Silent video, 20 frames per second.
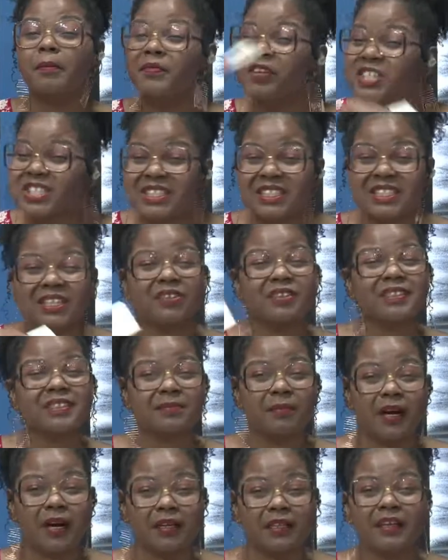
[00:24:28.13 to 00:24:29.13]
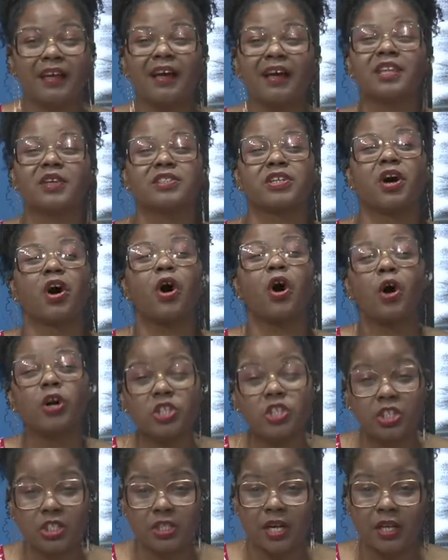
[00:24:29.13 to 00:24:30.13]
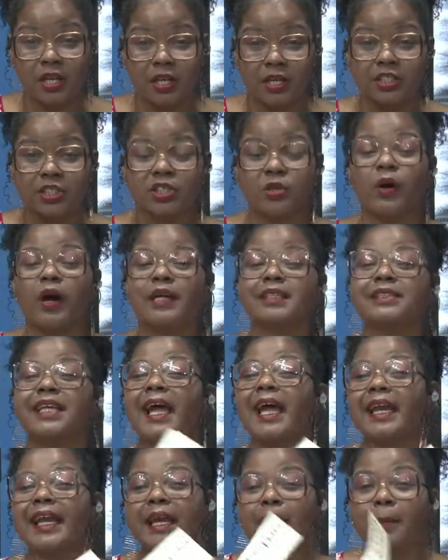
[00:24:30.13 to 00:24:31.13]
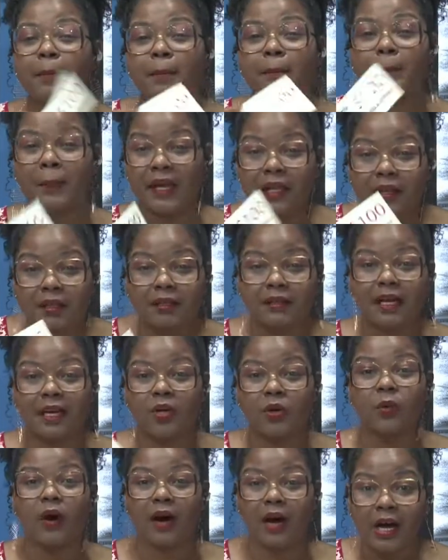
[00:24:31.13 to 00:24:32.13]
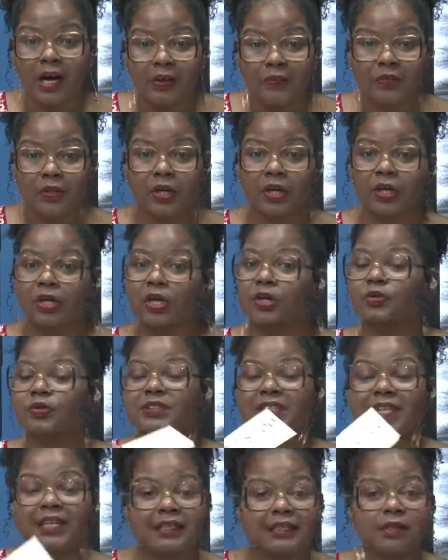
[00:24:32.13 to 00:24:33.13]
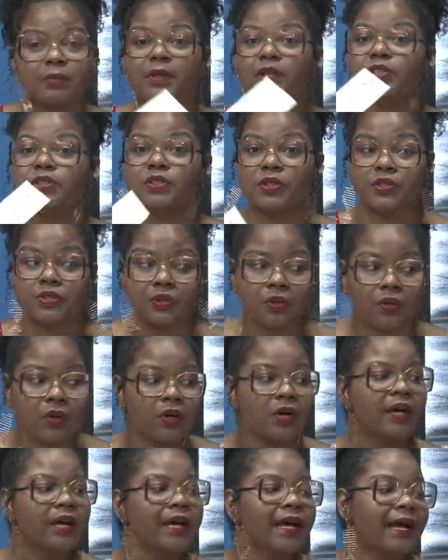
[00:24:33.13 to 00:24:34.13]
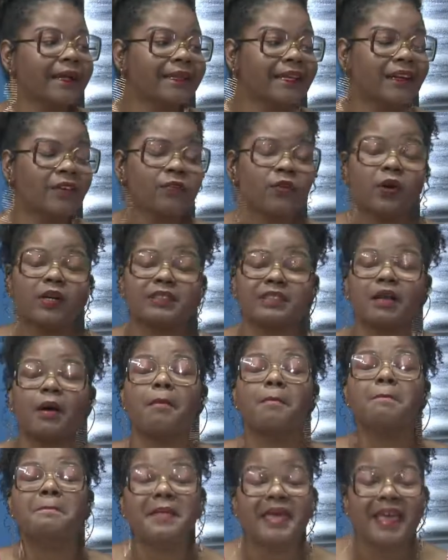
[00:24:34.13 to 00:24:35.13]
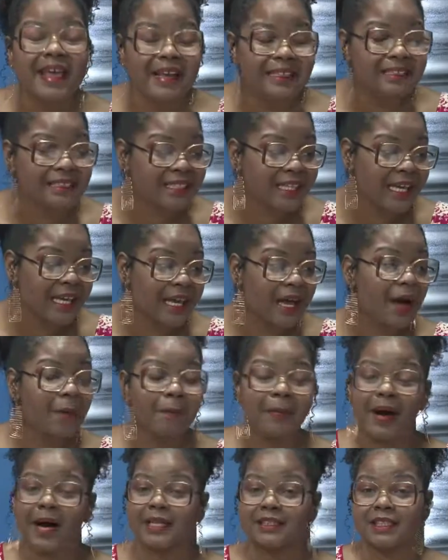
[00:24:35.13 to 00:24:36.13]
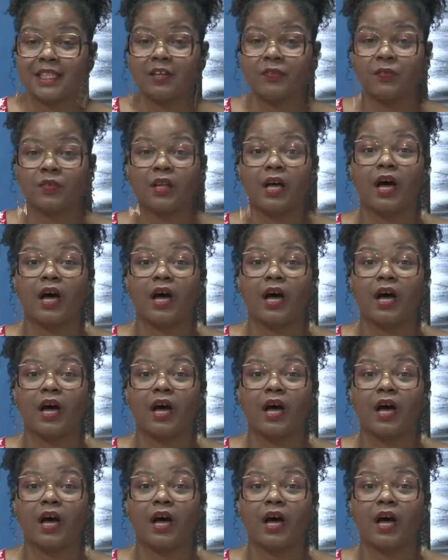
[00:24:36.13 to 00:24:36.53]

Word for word: you, sell or smart. There's $100 towards any bill that you have, your, your utility bills or so. And then, of course, an amazing basket full of